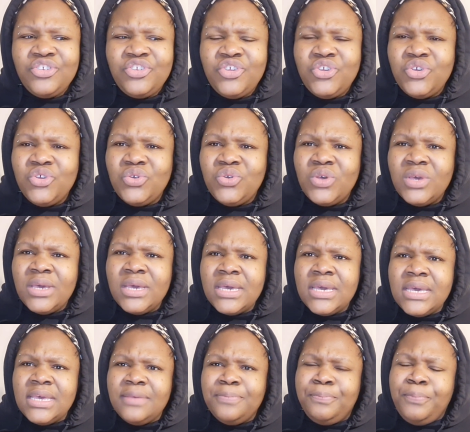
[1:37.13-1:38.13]
to
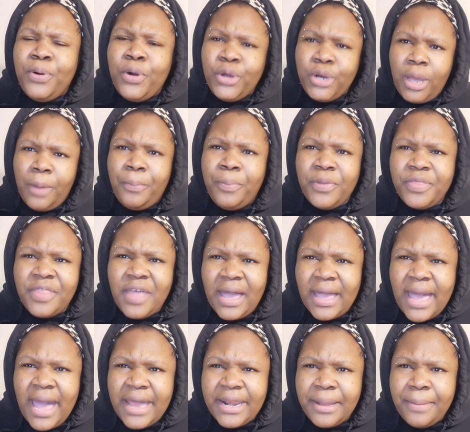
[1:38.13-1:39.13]
put up with
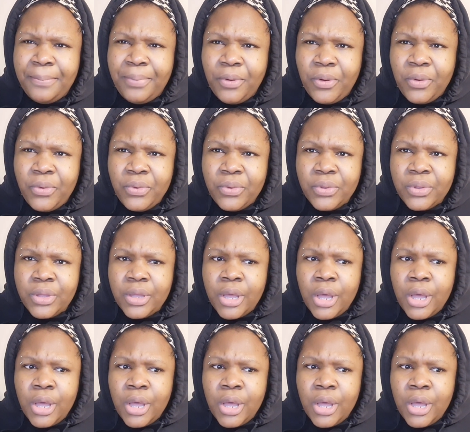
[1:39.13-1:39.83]
that kind of bull.